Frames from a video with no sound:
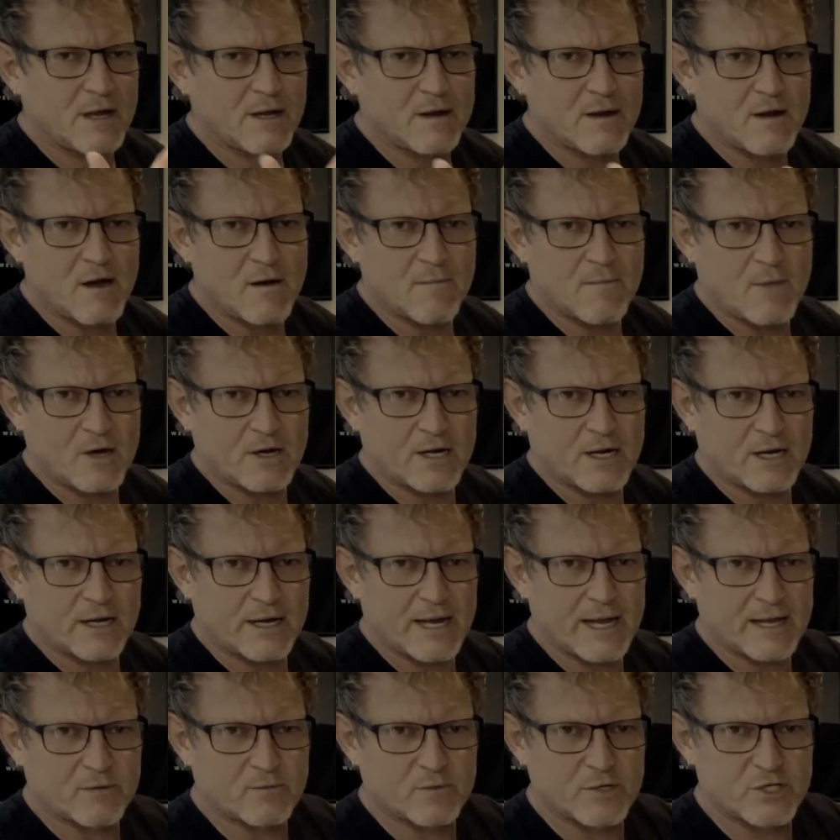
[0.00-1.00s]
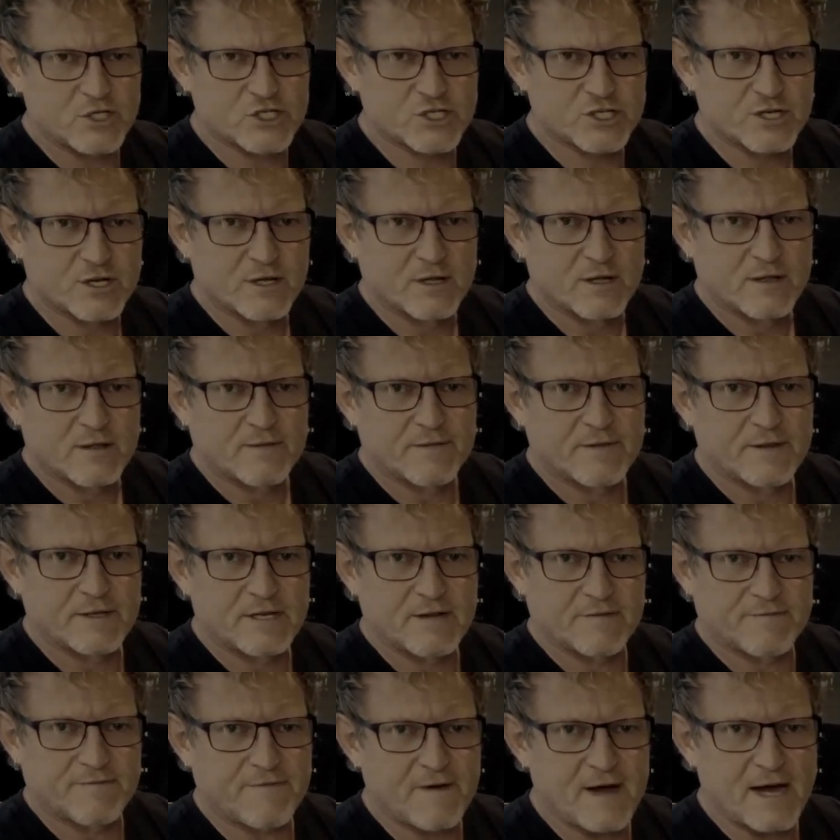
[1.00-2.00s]
harmonic language, the
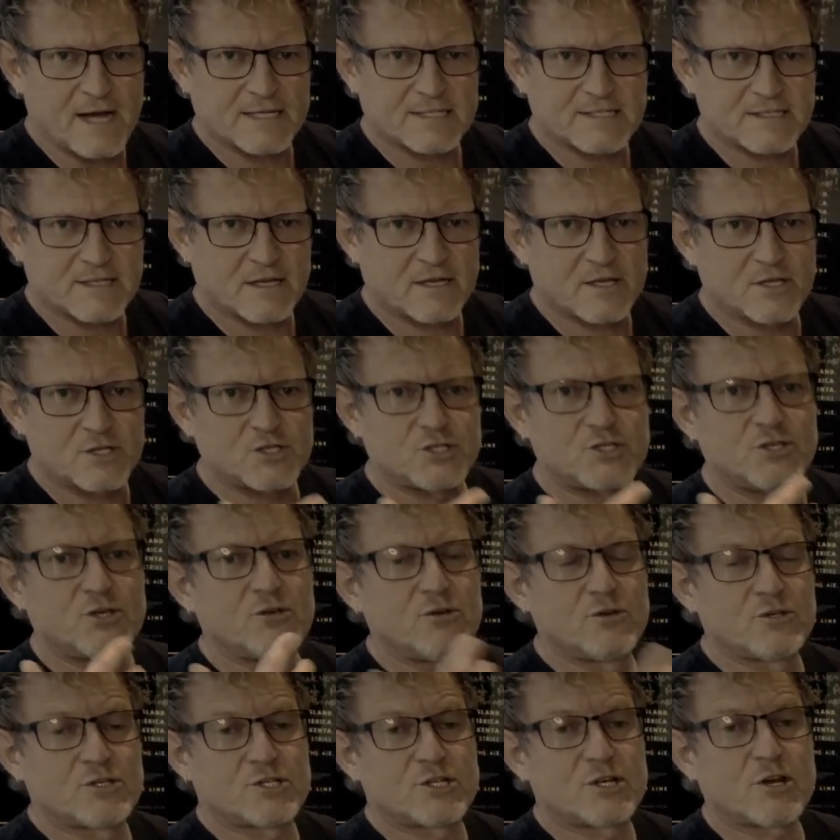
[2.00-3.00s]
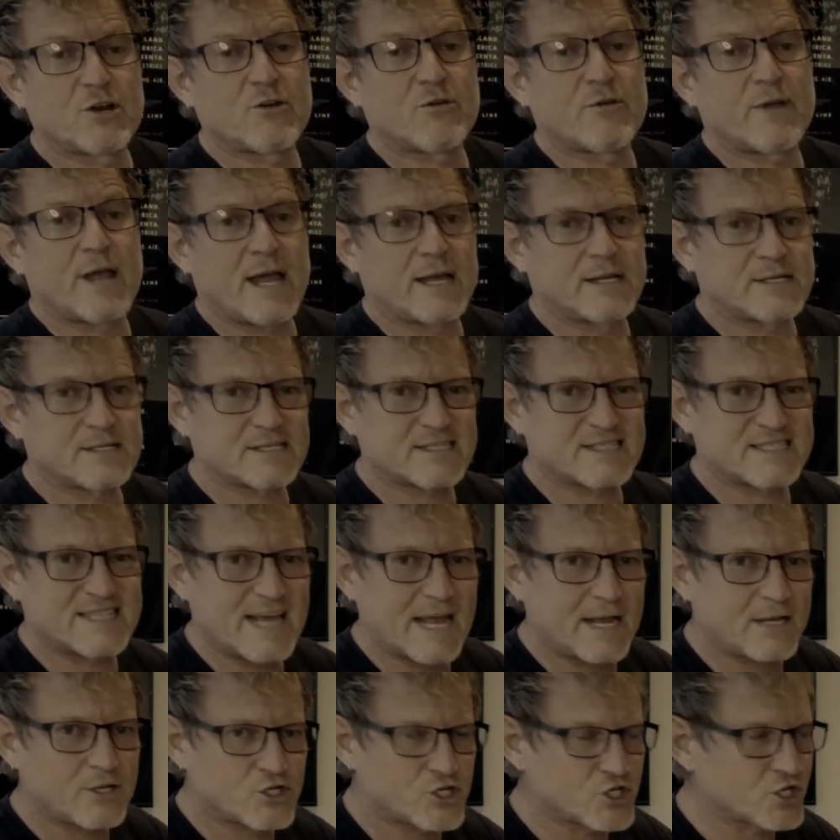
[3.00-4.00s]
device that is used to create
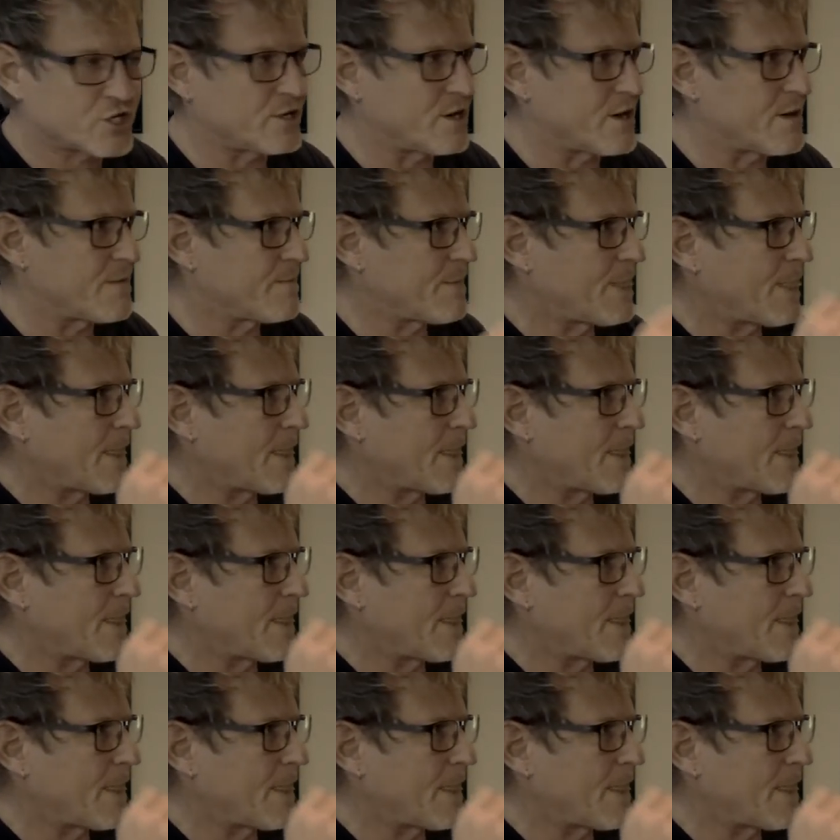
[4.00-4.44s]
tension.